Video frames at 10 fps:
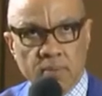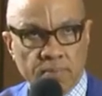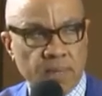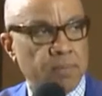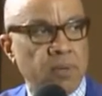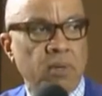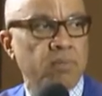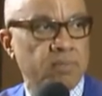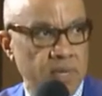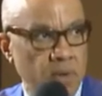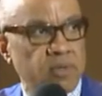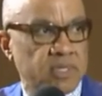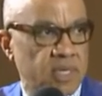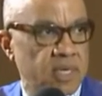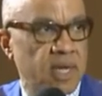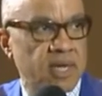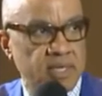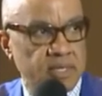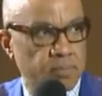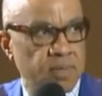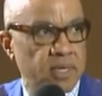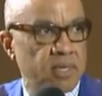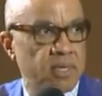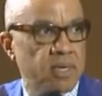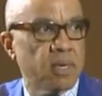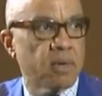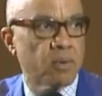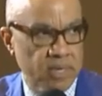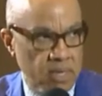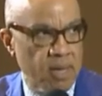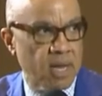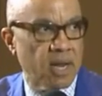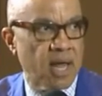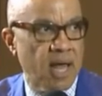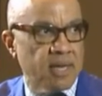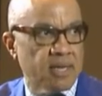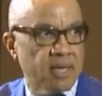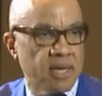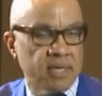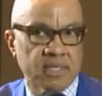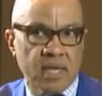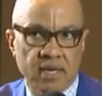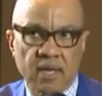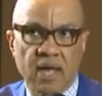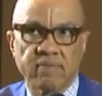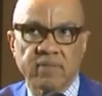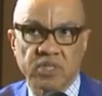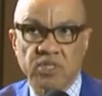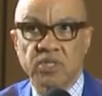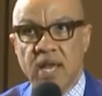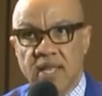people notice it, and it's been written about a lot, and it's gotten a lot of attention, I